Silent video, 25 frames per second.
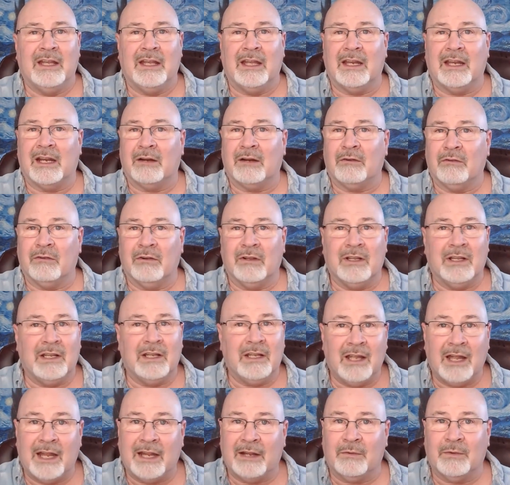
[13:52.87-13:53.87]
and I really
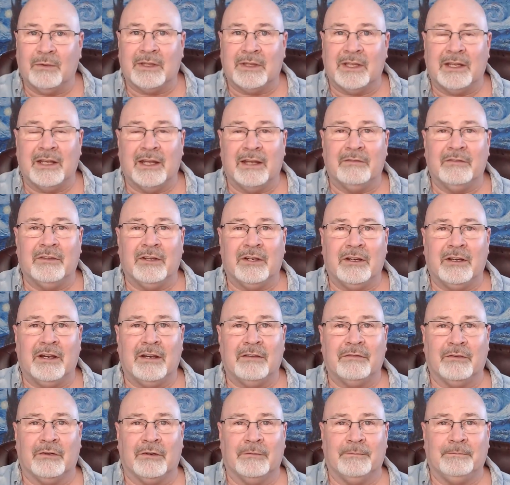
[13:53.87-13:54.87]
like what they have to
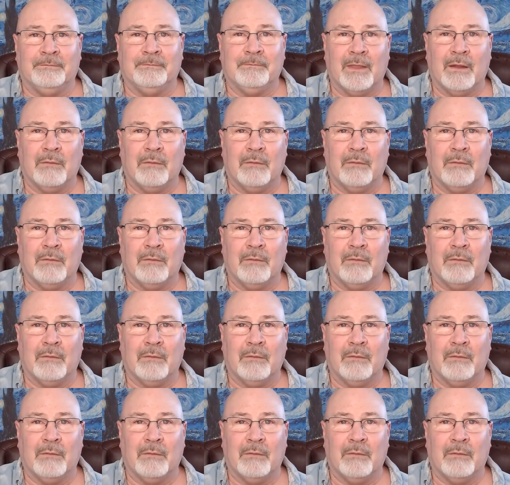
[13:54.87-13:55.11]
offer.